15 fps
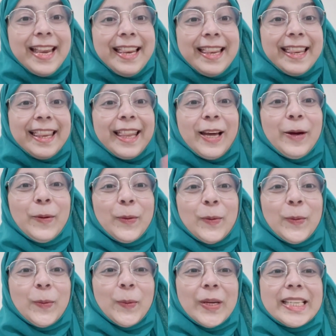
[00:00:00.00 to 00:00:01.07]

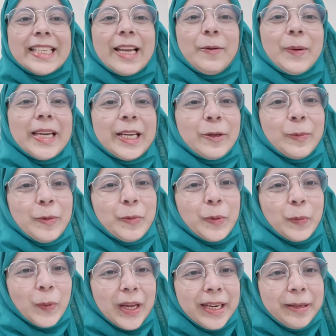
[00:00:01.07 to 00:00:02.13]
Hello, Assalamu alaikum
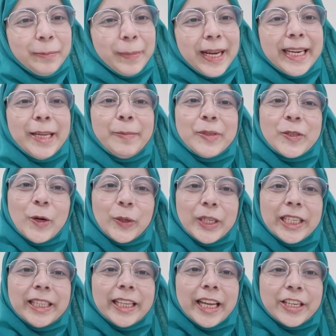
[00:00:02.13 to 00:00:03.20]
everyone. My name is Dr.
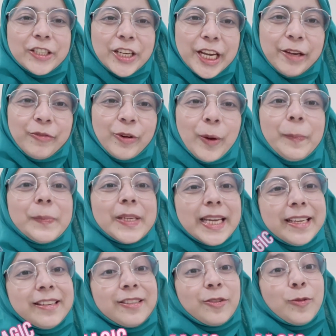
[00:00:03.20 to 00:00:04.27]
Ninda Sheikh from
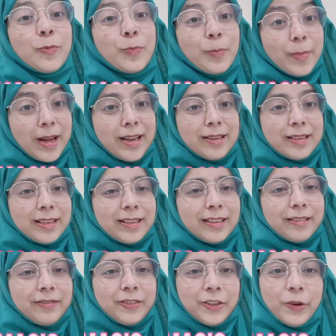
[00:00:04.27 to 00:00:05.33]
Dental Magic.
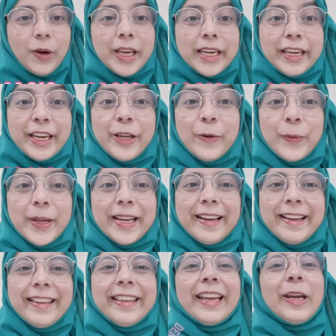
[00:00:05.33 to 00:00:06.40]
If you are new here,
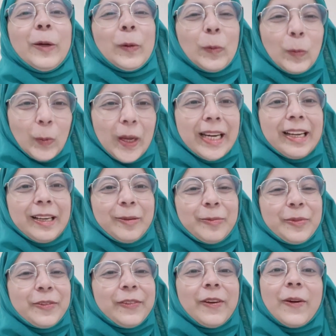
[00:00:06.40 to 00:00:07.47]
then welcome.
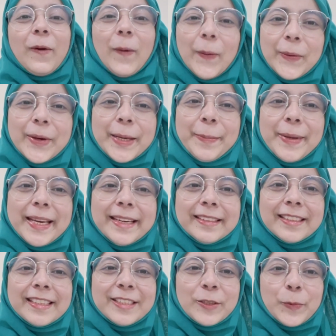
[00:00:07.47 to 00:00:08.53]
If you are already been a
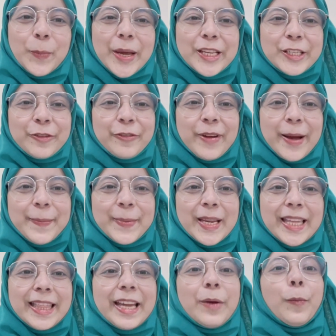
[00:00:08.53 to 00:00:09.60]
Dental Magic family,
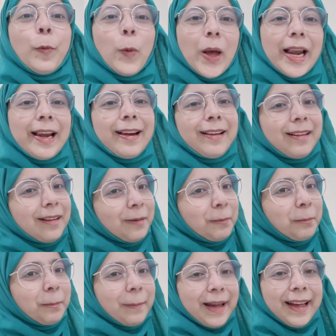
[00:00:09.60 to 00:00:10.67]
then welcome
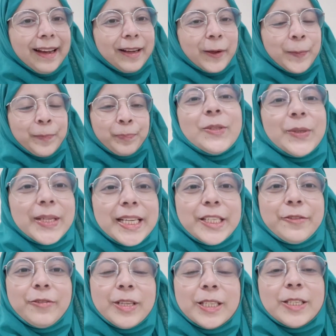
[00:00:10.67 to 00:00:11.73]
back. Today's
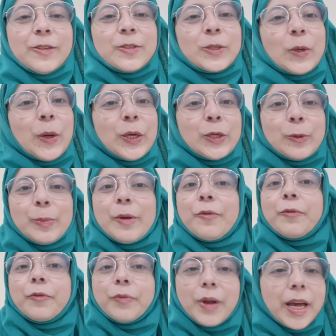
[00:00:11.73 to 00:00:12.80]
video is going to be
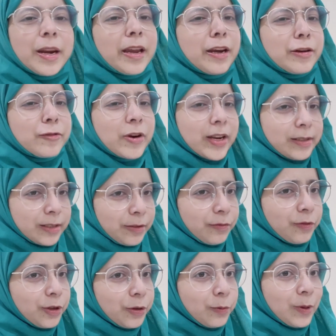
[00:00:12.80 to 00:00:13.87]
very interesting for
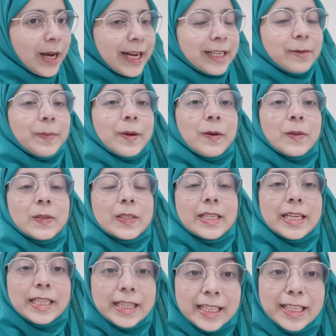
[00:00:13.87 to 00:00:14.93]
you guys because
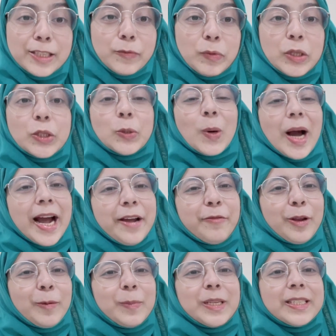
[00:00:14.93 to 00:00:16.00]
in this video, I
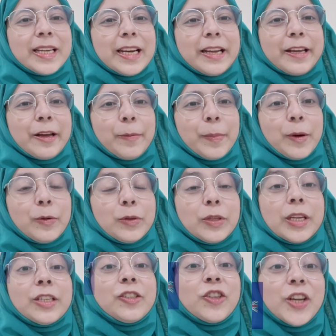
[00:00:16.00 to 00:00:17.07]
will be telling about the
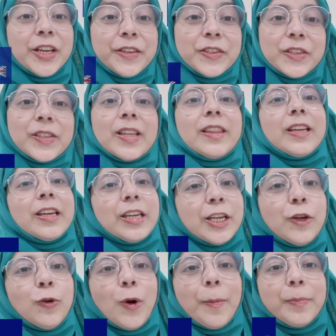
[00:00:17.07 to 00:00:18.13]
changes and the
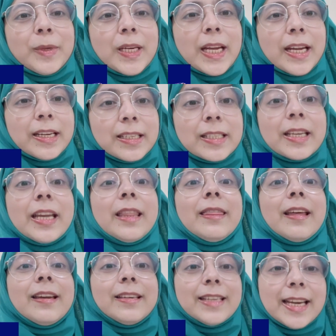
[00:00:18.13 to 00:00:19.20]
new updates in
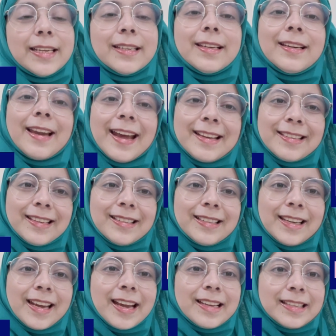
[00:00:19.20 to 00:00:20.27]
the dental
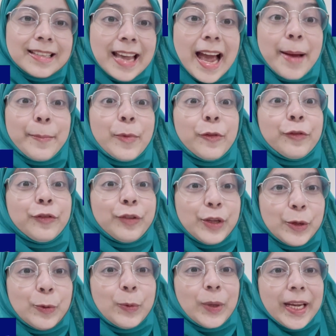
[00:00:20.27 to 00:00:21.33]
licensing exam of
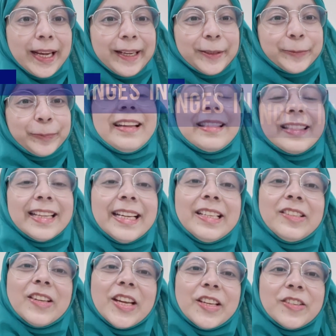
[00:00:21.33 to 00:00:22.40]
UK. These
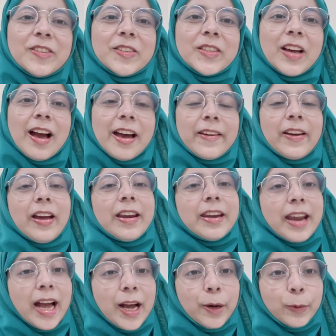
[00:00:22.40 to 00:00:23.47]
changes are
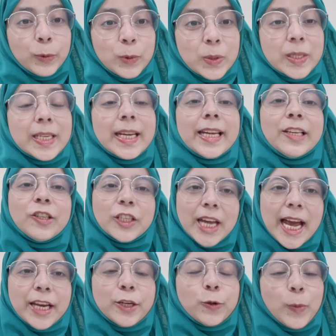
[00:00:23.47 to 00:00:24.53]
announced in
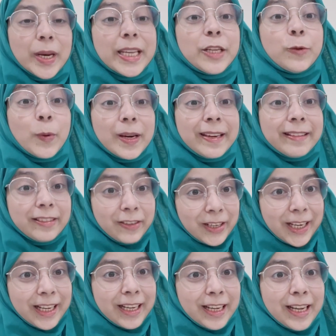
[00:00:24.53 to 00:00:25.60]
Jan
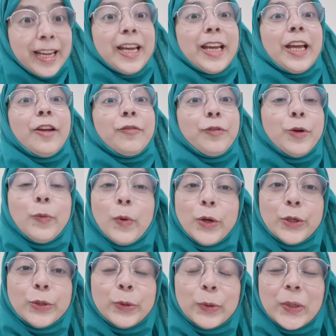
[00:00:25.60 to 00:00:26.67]
2023. If you want
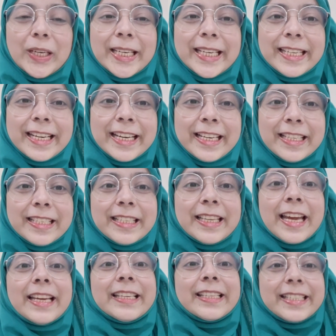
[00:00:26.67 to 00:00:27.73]
to know the details,
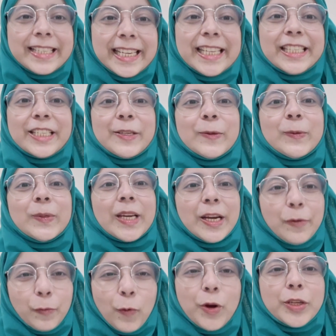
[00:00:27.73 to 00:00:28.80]
then stay tuned
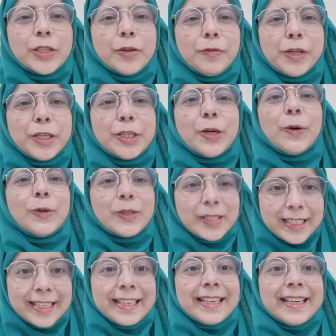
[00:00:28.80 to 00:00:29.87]
and watch the video
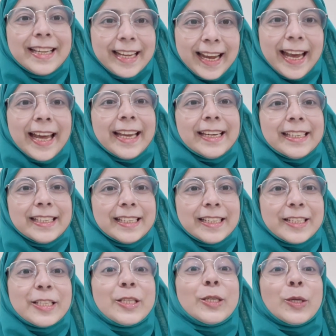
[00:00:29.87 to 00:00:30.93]
till end.
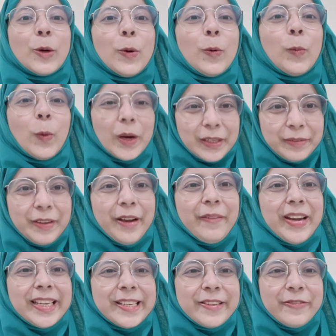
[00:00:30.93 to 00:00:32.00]
So what we are
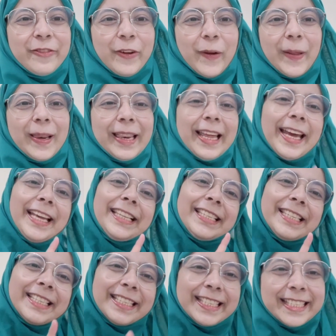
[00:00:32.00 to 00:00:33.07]
waiting for? Let's
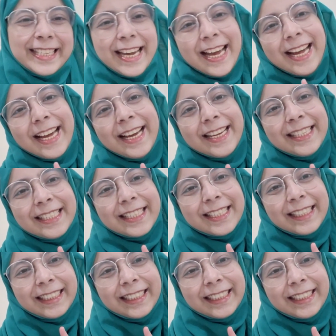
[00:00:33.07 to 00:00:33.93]
start.